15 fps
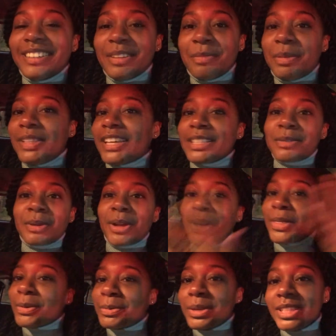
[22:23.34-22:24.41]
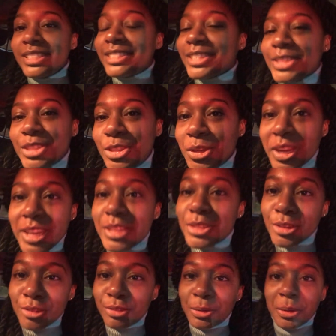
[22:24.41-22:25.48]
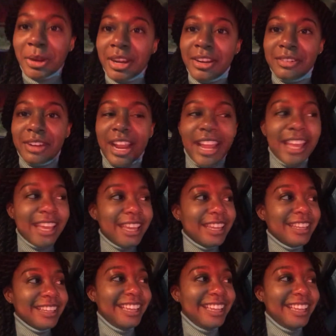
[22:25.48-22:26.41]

But that's what all the woods and the trees are for, right?